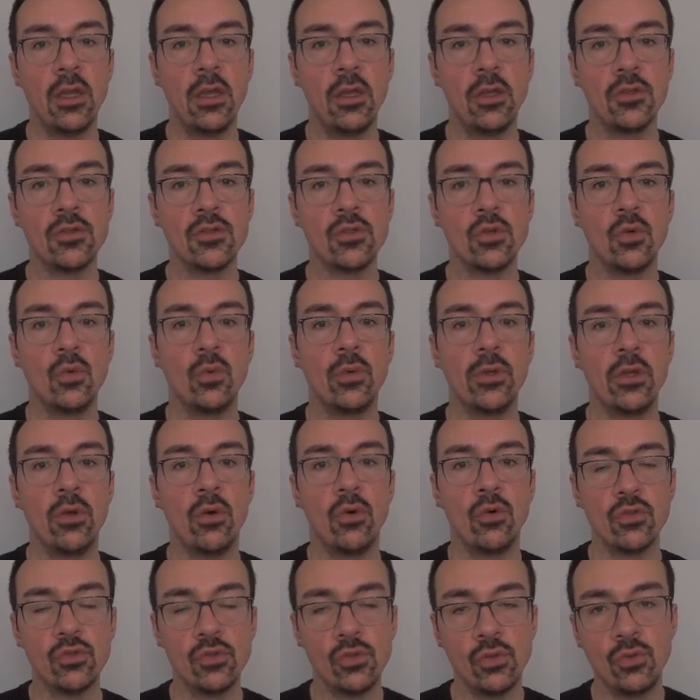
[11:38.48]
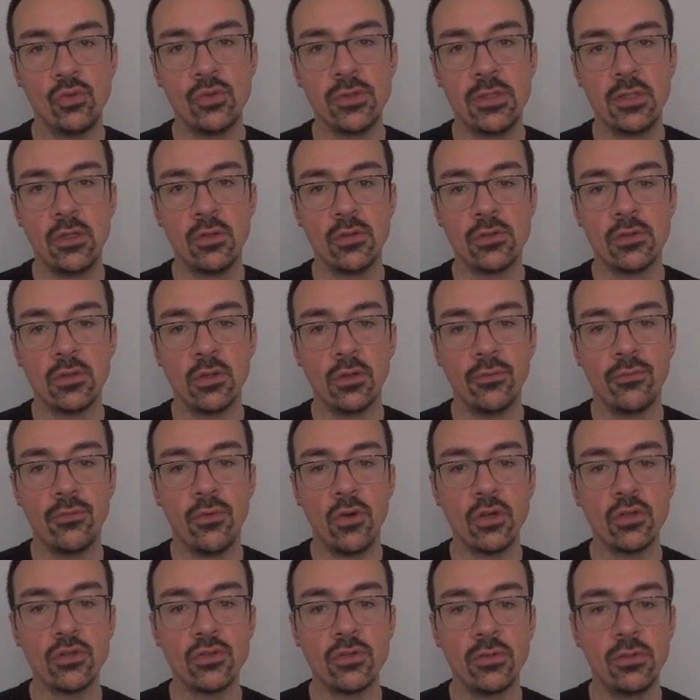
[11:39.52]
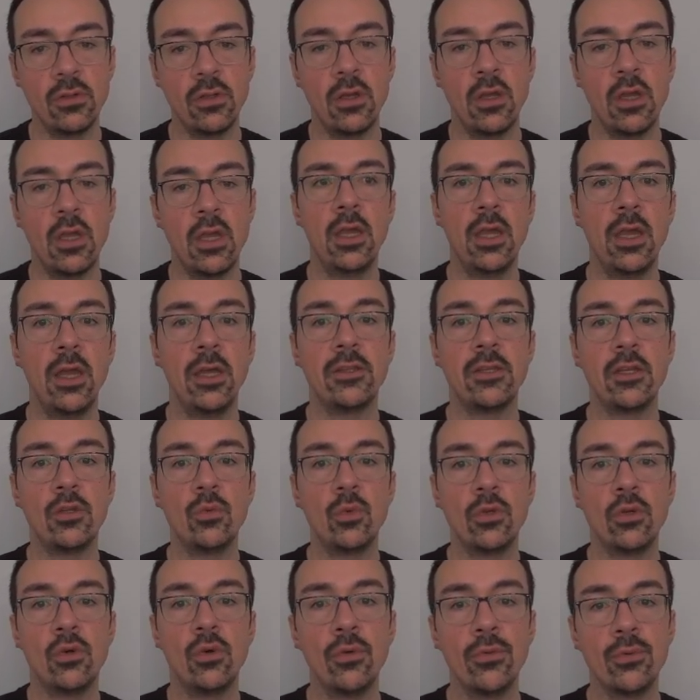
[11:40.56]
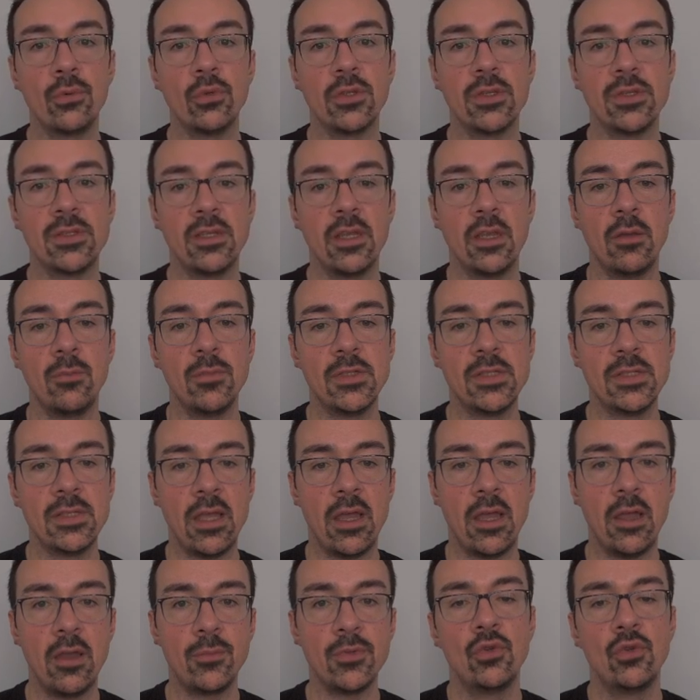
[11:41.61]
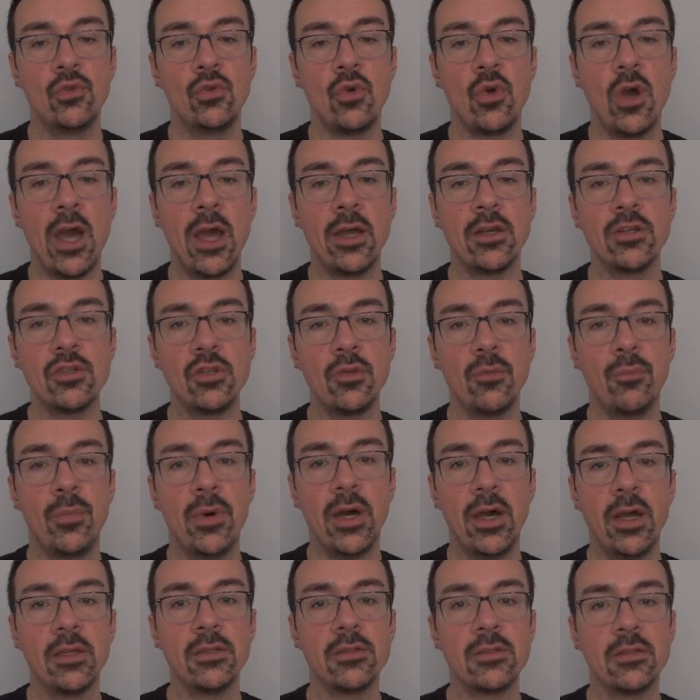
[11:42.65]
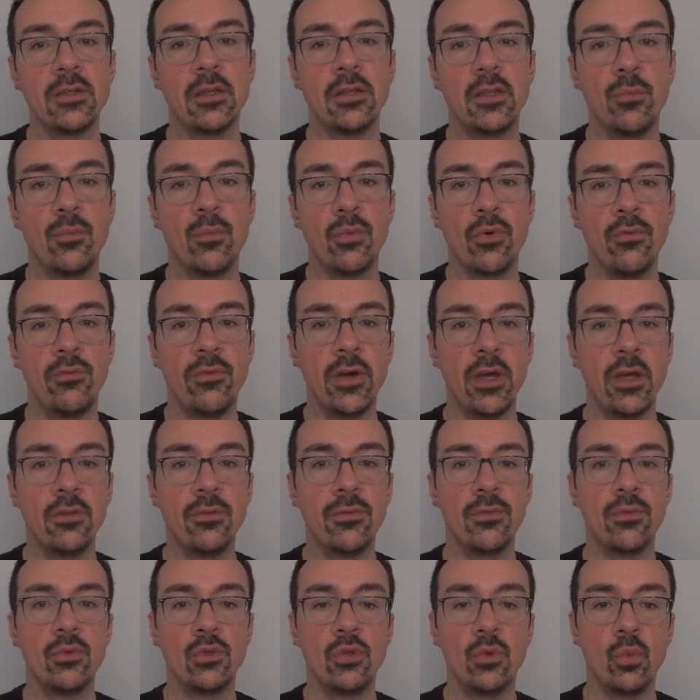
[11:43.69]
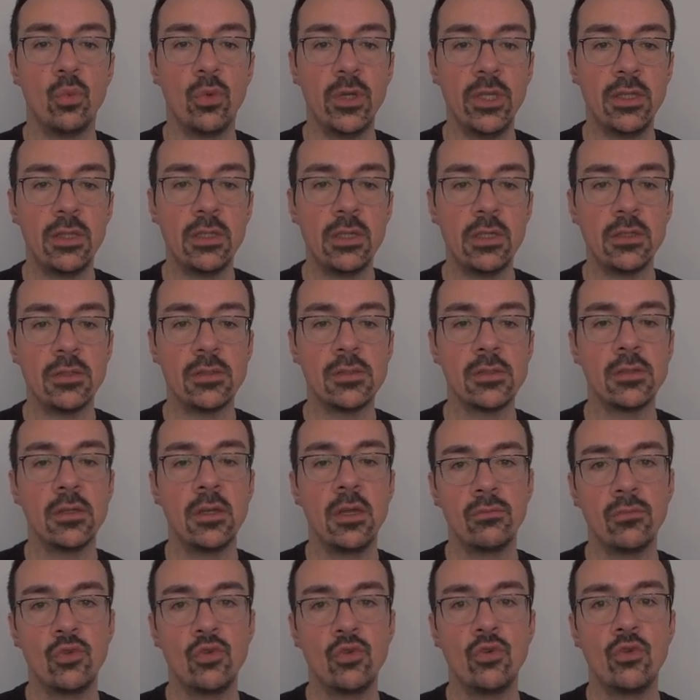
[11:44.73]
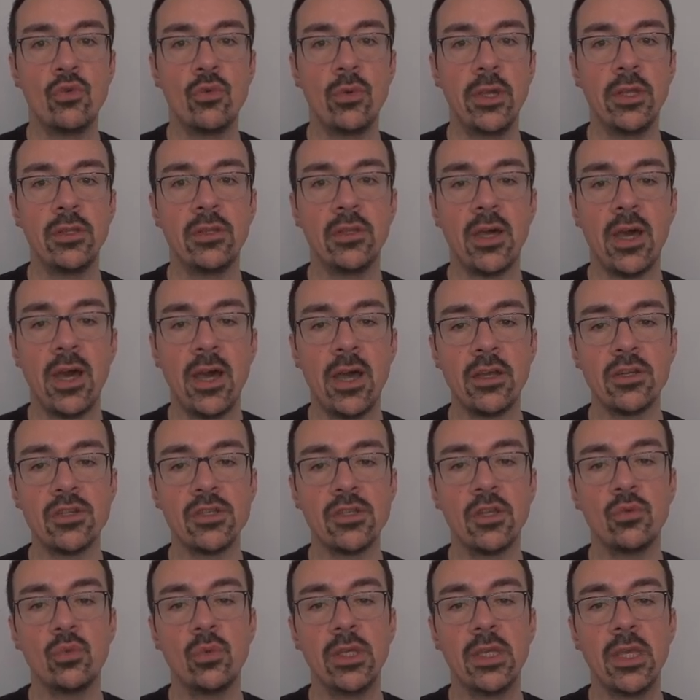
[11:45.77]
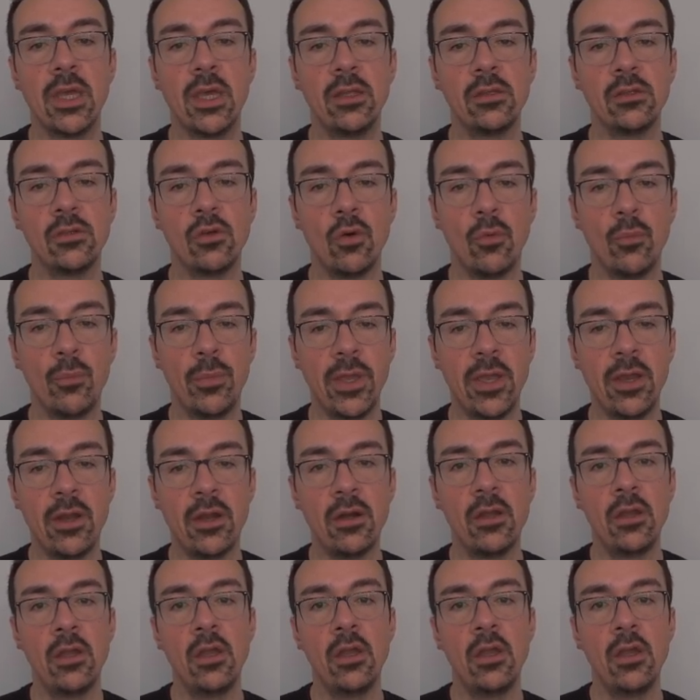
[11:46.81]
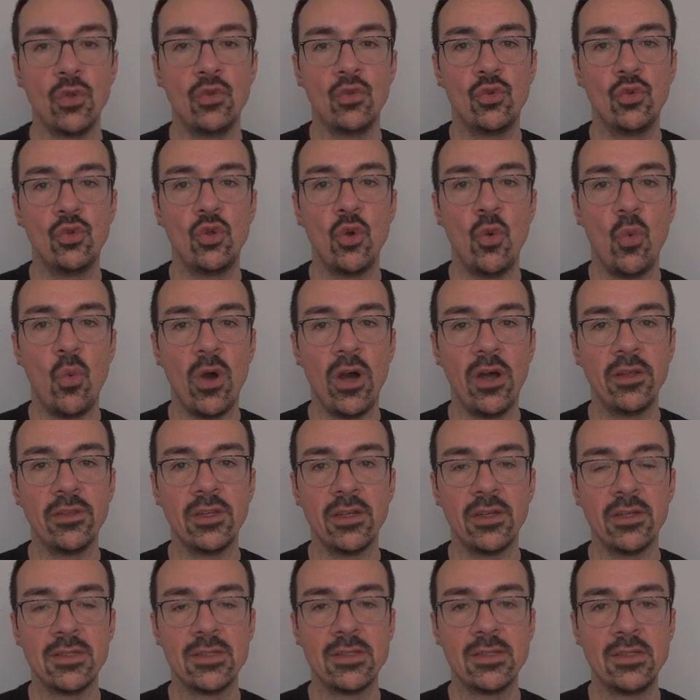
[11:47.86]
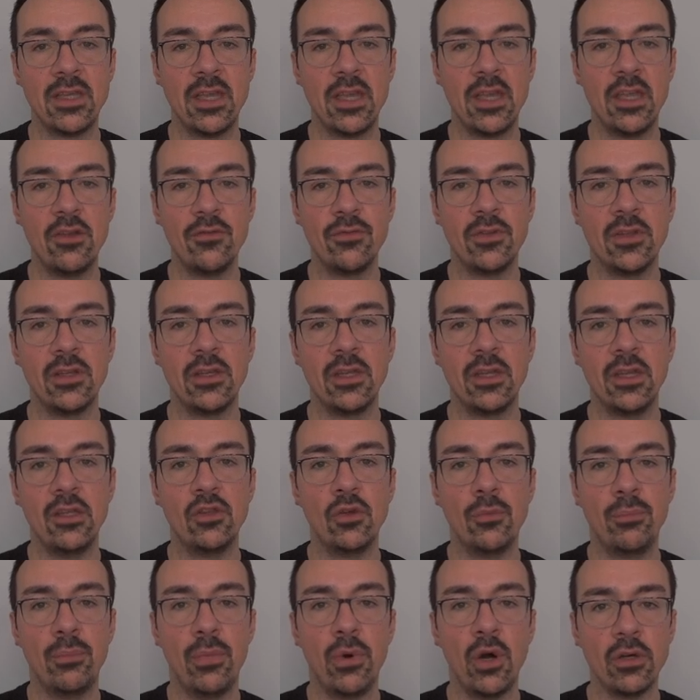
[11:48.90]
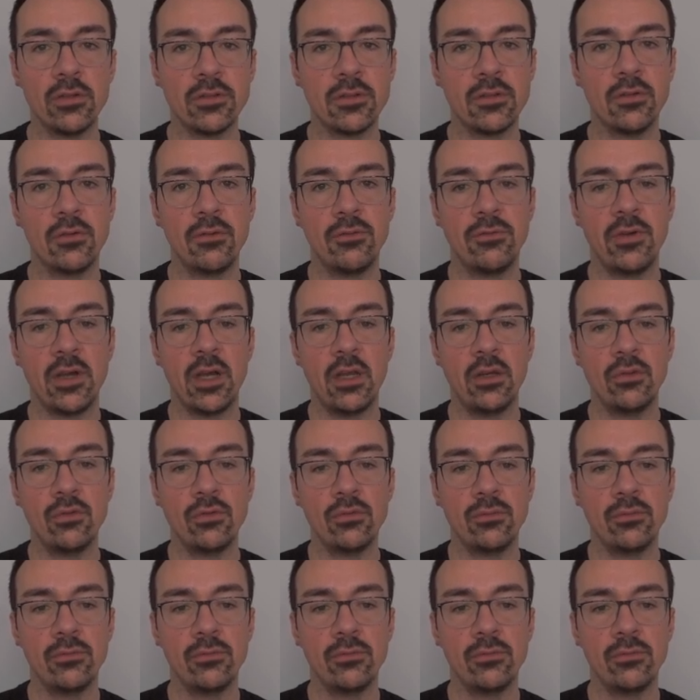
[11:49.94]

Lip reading: So we also use the assert function. And then we go through the same steps to hash the bytes that it provides through the witness to create a hash that we can compare to the one that is saved in the poster value.